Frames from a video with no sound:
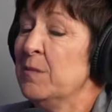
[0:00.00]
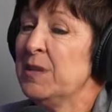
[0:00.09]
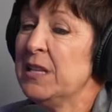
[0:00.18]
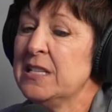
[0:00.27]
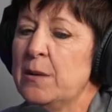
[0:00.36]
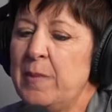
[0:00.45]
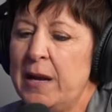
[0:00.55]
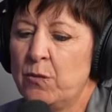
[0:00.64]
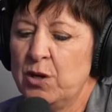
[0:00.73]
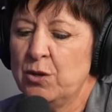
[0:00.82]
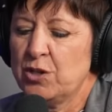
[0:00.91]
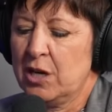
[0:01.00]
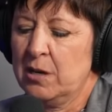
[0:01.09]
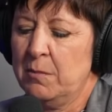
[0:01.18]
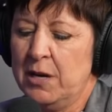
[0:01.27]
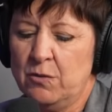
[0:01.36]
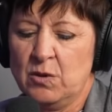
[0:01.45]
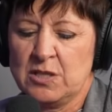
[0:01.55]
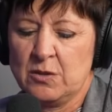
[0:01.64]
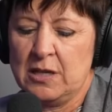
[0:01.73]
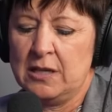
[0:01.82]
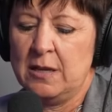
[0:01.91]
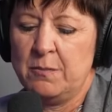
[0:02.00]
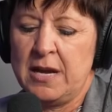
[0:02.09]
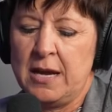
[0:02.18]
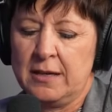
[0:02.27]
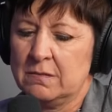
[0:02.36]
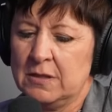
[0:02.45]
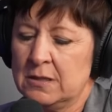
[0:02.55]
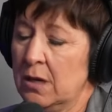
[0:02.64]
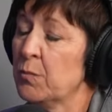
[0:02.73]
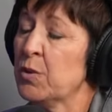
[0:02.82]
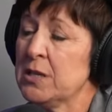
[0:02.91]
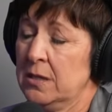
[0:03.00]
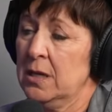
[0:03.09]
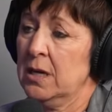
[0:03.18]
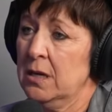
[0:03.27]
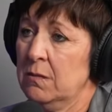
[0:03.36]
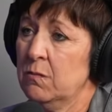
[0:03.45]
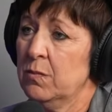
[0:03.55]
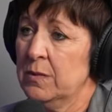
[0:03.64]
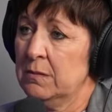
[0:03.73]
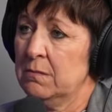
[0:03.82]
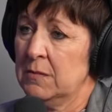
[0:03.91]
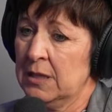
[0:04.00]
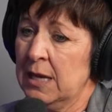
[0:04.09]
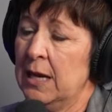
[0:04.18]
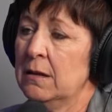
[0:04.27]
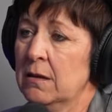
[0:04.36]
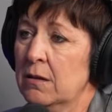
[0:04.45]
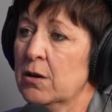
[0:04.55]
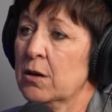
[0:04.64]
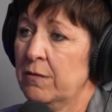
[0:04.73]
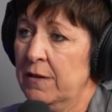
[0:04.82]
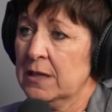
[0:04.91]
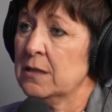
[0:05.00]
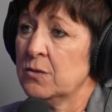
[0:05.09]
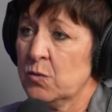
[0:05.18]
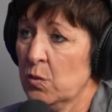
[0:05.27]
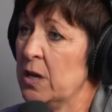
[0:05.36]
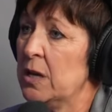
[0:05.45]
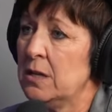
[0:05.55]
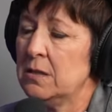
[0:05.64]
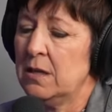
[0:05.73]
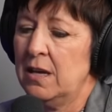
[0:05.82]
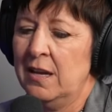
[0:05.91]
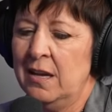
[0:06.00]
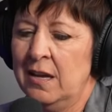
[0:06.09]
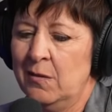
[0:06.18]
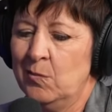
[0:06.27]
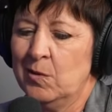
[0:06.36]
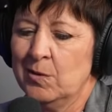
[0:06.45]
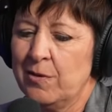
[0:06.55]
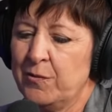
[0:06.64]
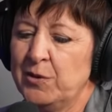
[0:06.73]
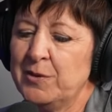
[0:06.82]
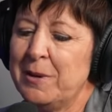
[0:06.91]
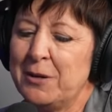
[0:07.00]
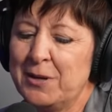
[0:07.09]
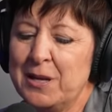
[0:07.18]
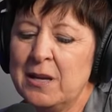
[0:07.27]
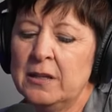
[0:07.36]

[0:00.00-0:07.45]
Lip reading: but let's unpack what you're talking about. It was the impact. It's unprecedented. The Caitlin Clark effect is real, and we're thrilled about it.